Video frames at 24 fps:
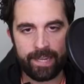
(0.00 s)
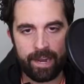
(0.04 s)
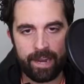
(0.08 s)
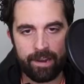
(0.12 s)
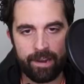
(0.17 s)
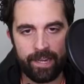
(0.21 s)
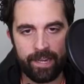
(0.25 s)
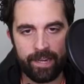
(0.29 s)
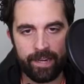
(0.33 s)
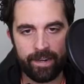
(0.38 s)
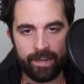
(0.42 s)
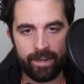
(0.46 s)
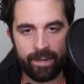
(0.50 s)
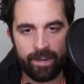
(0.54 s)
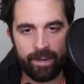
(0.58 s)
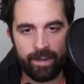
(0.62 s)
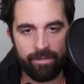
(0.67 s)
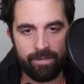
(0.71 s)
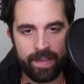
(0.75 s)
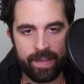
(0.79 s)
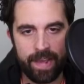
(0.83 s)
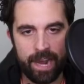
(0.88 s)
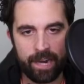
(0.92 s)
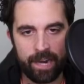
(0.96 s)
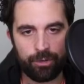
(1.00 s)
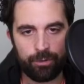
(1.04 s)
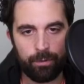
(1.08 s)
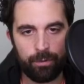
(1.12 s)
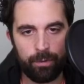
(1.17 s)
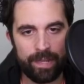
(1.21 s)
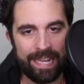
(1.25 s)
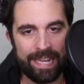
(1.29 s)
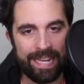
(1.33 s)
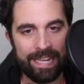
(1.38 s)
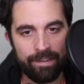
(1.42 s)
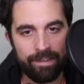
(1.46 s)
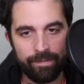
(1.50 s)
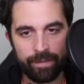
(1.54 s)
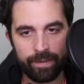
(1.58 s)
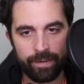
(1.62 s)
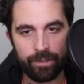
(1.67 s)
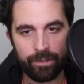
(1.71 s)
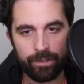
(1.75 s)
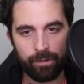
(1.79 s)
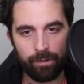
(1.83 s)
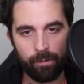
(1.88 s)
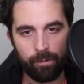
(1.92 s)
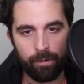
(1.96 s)
here of the actual
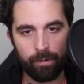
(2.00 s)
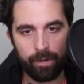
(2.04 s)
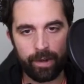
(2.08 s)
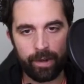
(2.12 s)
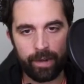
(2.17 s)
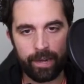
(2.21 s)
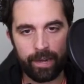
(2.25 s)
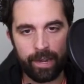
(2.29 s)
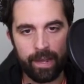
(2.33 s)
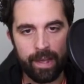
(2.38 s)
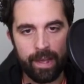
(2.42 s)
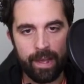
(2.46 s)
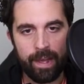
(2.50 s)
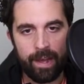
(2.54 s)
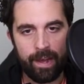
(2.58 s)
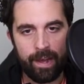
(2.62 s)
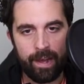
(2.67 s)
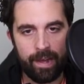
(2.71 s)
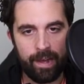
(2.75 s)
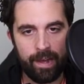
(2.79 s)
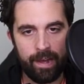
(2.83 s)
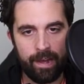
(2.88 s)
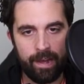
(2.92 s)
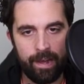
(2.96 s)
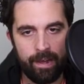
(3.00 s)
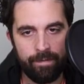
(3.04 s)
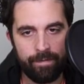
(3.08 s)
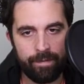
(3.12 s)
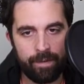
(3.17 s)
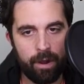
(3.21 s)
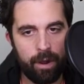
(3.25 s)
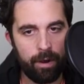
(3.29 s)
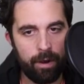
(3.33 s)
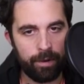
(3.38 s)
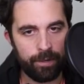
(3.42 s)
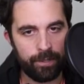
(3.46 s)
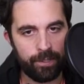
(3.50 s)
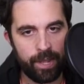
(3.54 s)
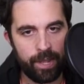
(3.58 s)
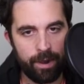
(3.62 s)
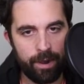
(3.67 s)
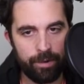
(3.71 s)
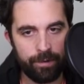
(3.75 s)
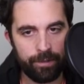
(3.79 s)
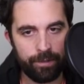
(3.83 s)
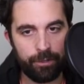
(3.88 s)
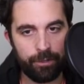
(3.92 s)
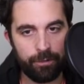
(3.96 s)
inventory of cards that
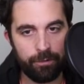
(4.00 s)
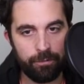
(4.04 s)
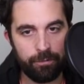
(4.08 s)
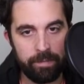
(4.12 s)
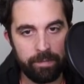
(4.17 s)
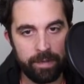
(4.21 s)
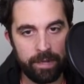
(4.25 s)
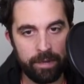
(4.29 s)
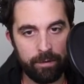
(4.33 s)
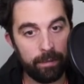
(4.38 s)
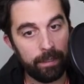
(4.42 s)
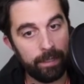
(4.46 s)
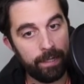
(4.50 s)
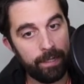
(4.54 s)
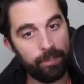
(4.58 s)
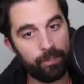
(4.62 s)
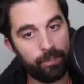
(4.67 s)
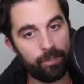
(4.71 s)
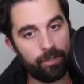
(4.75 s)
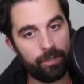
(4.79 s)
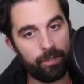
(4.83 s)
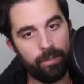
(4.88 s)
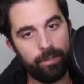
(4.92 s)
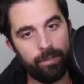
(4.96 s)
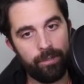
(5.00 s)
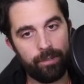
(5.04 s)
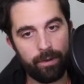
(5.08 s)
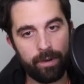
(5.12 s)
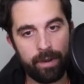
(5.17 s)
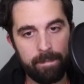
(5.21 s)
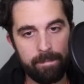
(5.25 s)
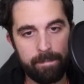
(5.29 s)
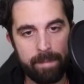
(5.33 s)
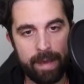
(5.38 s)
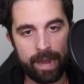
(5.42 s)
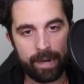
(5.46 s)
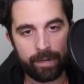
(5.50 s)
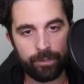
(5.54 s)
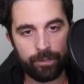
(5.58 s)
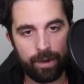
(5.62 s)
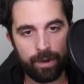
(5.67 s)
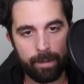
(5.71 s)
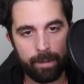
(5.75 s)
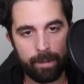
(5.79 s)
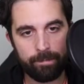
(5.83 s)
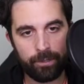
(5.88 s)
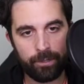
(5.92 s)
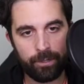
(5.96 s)
are to be released during Pack
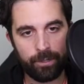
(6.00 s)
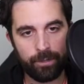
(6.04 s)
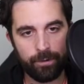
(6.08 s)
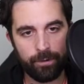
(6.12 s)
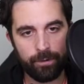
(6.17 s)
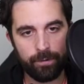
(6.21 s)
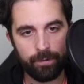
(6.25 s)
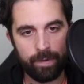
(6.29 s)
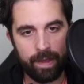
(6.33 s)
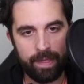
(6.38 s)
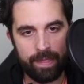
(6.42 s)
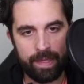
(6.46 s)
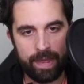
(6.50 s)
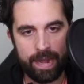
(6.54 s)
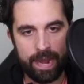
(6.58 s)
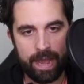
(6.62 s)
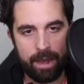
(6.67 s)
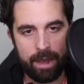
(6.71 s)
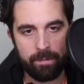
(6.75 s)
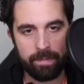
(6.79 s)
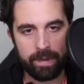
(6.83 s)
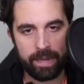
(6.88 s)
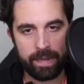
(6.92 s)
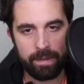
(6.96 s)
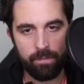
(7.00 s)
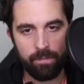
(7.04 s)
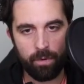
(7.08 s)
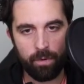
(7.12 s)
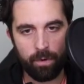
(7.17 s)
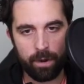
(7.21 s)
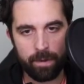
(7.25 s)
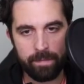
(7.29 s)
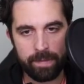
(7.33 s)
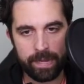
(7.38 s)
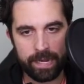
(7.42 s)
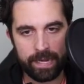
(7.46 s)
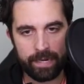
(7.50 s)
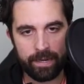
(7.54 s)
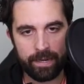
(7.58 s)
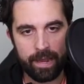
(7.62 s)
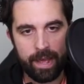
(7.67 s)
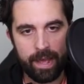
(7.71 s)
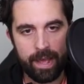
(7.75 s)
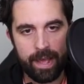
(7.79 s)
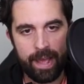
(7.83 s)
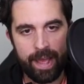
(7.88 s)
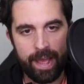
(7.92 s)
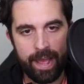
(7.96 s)
Drop 2, and then how many more are being
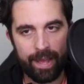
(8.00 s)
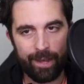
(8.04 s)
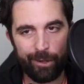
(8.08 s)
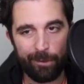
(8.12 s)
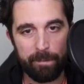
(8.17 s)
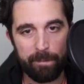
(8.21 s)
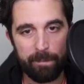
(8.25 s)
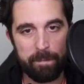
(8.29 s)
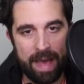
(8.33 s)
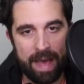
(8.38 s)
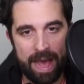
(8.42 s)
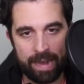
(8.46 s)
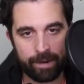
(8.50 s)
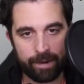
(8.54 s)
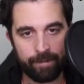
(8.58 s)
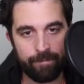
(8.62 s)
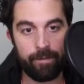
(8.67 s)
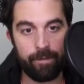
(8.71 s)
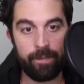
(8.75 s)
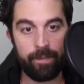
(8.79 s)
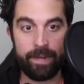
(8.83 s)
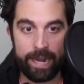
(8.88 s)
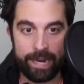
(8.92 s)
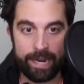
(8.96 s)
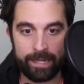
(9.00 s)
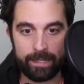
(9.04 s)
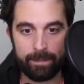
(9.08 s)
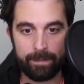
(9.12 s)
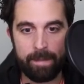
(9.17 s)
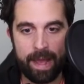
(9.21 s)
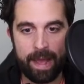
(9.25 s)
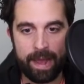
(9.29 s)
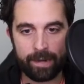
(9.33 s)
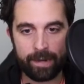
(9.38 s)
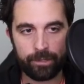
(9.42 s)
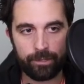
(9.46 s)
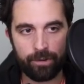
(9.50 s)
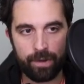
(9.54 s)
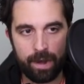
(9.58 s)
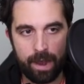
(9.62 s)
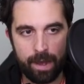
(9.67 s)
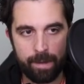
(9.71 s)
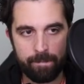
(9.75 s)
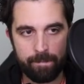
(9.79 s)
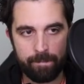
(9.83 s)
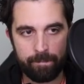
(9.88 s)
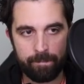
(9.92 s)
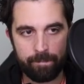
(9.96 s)
held back for the next Pack
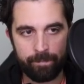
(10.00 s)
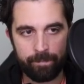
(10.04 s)
Drop.